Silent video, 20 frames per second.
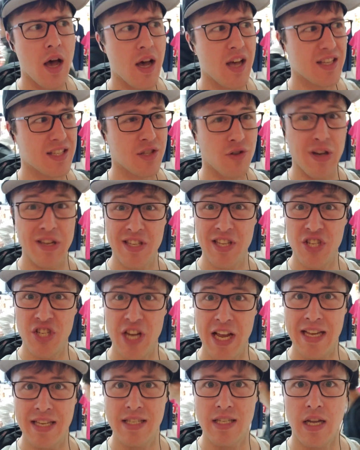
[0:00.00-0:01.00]
So I
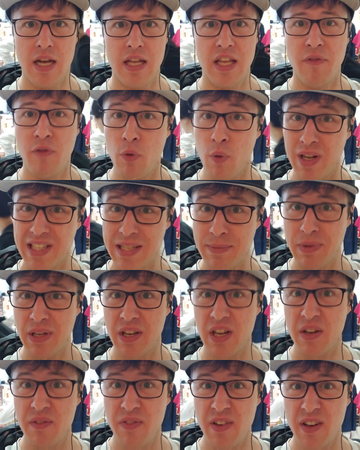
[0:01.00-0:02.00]
suggest if you want something
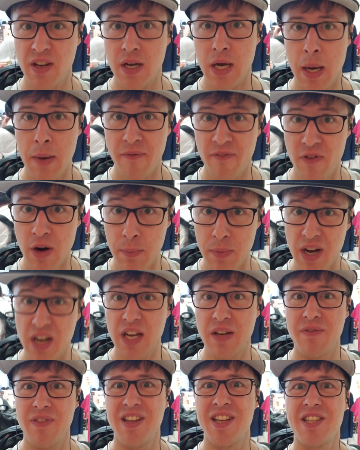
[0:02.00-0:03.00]
from a
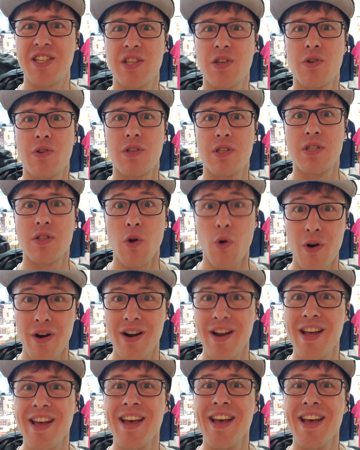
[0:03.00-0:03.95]
convenience store,